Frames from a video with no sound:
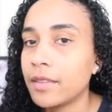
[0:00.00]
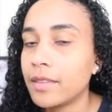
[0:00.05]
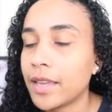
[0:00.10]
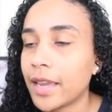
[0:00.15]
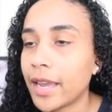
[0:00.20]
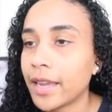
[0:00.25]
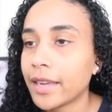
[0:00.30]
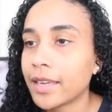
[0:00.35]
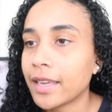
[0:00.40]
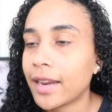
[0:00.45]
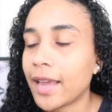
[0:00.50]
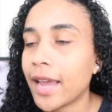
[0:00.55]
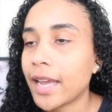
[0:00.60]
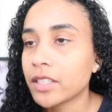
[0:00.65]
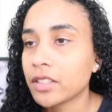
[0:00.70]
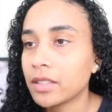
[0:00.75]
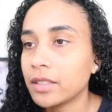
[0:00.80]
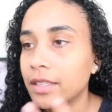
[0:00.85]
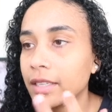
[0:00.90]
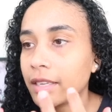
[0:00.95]
that can
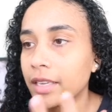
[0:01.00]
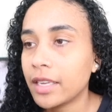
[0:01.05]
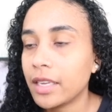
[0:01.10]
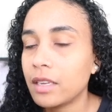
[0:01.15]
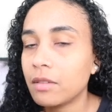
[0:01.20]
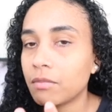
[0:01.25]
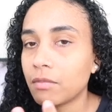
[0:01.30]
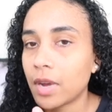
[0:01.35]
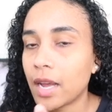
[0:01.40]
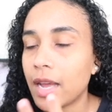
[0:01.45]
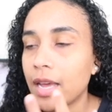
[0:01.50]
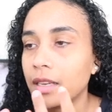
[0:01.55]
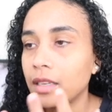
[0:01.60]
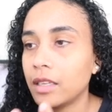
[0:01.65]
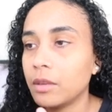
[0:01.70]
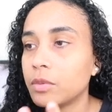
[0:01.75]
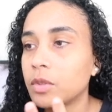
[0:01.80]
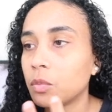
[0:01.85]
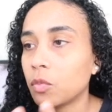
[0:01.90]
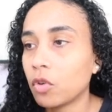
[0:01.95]
actually keep my
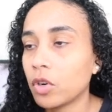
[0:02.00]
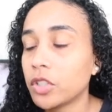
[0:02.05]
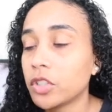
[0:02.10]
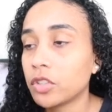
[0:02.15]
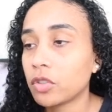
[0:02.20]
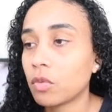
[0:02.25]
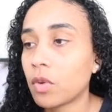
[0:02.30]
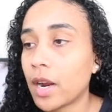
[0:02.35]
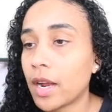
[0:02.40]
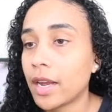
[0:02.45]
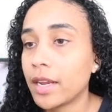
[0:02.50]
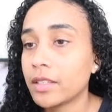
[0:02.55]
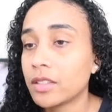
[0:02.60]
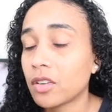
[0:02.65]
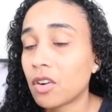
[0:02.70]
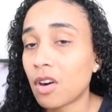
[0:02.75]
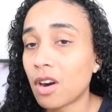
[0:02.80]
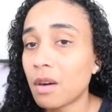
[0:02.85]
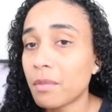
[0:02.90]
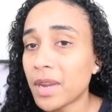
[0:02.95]
lips
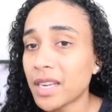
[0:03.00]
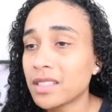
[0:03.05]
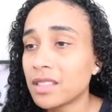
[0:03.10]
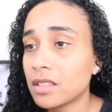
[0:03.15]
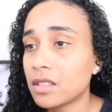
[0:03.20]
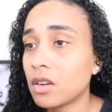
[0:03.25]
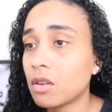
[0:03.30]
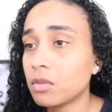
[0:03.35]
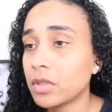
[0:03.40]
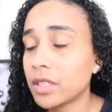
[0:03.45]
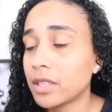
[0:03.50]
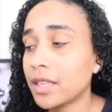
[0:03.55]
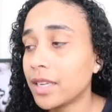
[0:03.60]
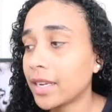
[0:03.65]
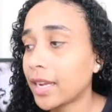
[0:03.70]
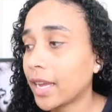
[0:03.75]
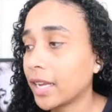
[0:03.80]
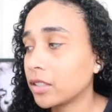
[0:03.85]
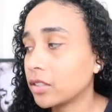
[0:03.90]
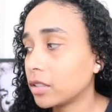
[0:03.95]
moisturized. Carmex is the only
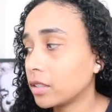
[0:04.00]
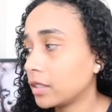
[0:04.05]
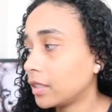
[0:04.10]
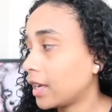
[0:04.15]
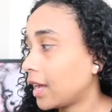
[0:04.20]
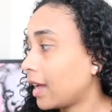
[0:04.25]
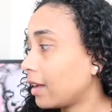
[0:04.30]
thing, actually.